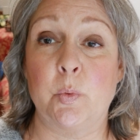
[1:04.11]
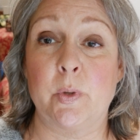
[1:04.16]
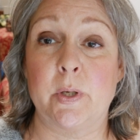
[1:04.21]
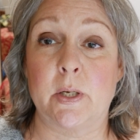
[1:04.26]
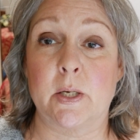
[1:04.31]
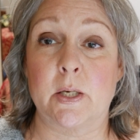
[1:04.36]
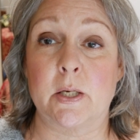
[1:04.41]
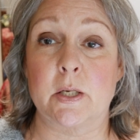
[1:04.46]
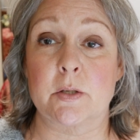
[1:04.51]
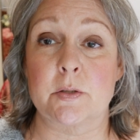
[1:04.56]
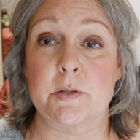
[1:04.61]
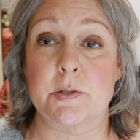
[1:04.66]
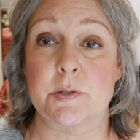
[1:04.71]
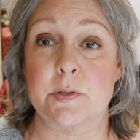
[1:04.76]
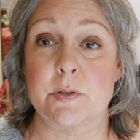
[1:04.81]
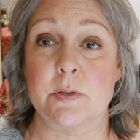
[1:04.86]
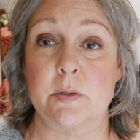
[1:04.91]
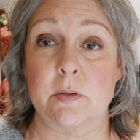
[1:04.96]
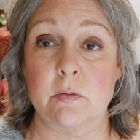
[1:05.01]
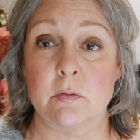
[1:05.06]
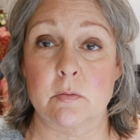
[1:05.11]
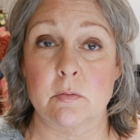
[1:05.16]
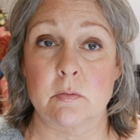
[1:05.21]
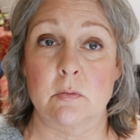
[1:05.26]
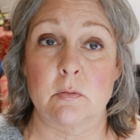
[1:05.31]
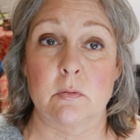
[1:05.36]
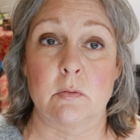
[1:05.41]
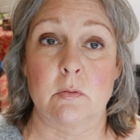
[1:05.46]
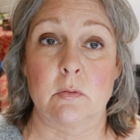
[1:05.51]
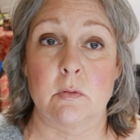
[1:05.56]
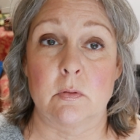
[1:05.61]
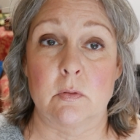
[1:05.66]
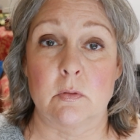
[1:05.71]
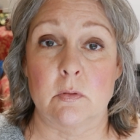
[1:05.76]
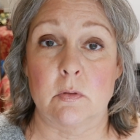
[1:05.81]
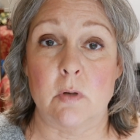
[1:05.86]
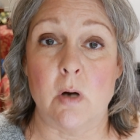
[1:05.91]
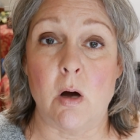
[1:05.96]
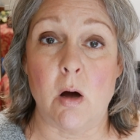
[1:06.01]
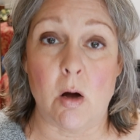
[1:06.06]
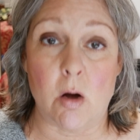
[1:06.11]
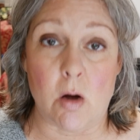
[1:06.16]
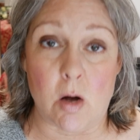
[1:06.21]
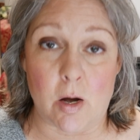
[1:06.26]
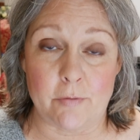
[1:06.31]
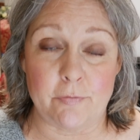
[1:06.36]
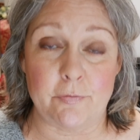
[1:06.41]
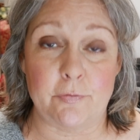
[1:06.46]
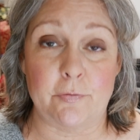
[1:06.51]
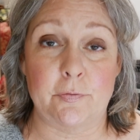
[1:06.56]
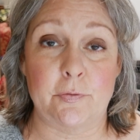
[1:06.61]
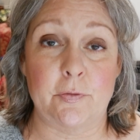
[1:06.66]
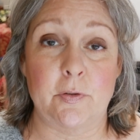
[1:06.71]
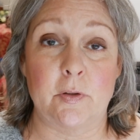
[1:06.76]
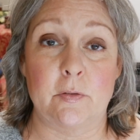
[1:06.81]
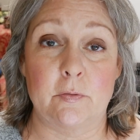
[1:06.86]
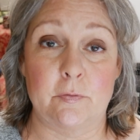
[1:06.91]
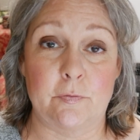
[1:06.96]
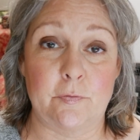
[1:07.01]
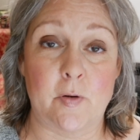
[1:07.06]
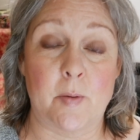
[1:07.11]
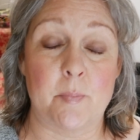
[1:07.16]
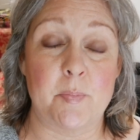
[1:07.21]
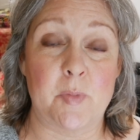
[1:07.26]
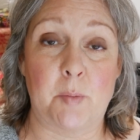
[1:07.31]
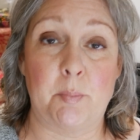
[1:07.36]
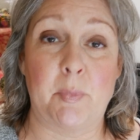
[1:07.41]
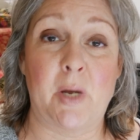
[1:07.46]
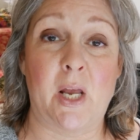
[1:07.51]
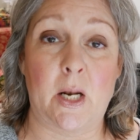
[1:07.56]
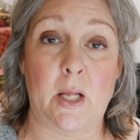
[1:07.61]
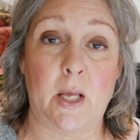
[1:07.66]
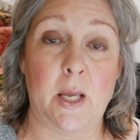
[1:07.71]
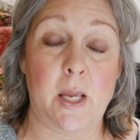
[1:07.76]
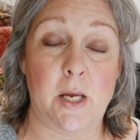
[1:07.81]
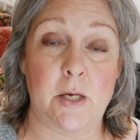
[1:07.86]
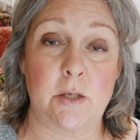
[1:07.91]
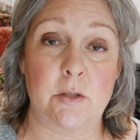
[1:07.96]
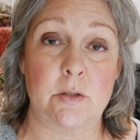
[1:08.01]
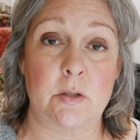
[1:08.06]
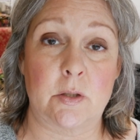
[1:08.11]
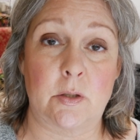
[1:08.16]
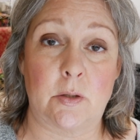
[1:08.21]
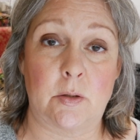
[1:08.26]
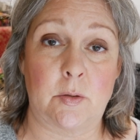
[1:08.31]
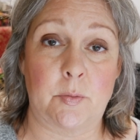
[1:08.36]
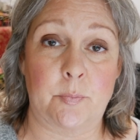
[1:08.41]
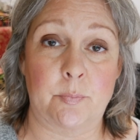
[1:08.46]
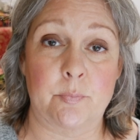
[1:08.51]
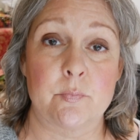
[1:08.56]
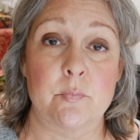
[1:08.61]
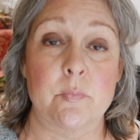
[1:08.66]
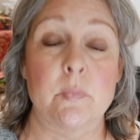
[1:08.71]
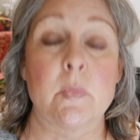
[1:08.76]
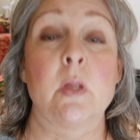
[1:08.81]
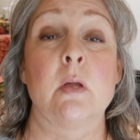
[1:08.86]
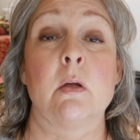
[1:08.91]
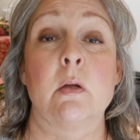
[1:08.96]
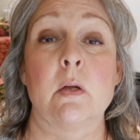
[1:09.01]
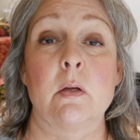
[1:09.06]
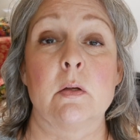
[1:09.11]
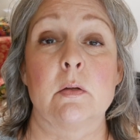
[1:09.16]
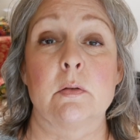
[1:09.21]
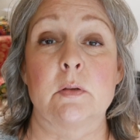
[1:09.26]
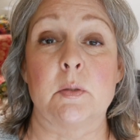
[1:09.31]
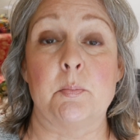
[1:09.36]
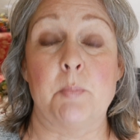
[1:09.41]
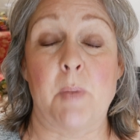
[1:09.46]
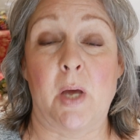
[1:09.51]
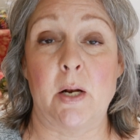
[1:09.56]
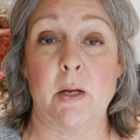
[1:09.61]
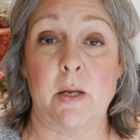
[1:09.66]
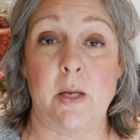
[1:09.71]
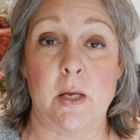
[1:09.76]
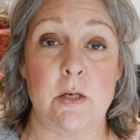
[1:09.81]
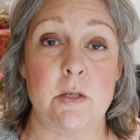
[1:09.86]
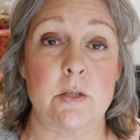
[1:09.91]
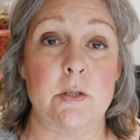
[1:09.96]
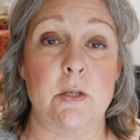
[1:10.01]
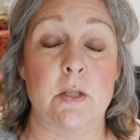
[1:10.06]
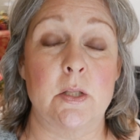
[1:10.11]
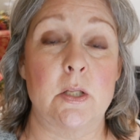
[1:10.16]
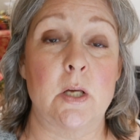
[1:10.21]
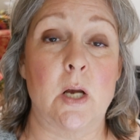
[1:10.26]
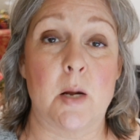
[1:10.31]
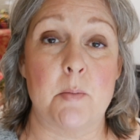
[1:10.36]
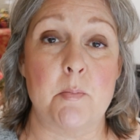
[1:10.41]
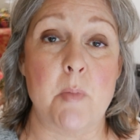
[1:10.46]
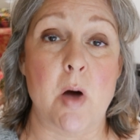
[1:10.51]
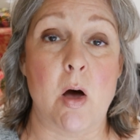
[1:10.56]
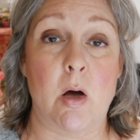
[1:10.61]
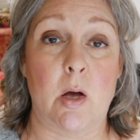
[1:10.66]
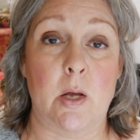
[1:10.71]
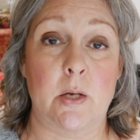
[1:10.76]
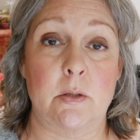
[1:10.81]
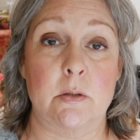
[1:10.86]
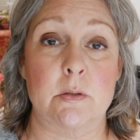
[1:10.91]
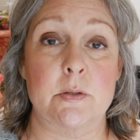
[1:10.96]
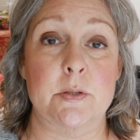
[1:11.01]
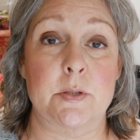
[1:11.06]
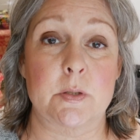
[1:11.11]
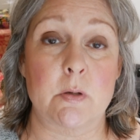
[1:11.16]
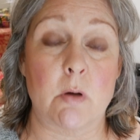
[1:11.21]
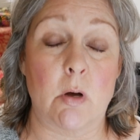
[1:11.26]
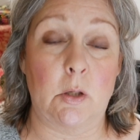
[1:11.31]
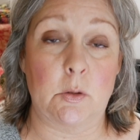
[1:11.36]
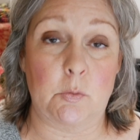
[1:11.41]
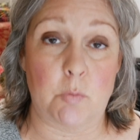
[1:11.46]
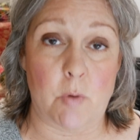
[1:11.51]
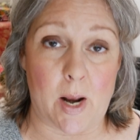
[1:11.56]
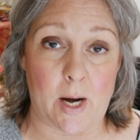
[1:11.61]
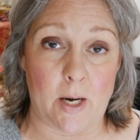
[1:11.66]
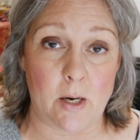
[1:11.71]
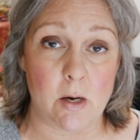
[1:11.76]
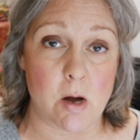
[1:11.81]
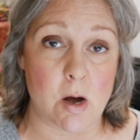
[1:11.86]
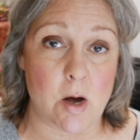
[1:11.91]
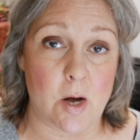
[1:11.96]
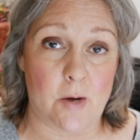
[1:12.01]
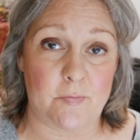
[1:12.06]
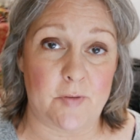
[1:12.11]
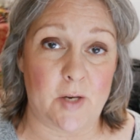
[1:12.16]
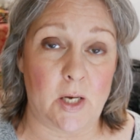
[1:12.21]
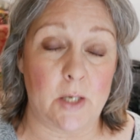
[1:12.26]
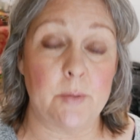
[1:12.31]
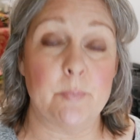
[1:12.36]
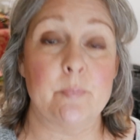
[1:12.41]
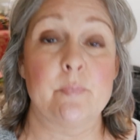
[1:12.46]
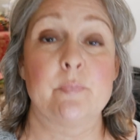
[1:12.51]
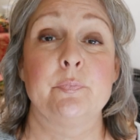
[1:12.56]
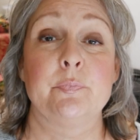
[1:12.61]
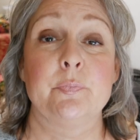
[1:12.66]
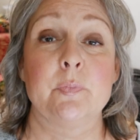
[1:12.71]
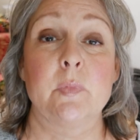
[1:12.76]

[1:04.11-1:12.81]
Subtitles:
weeks off from the medication. The medication that I'm on is called Radicava,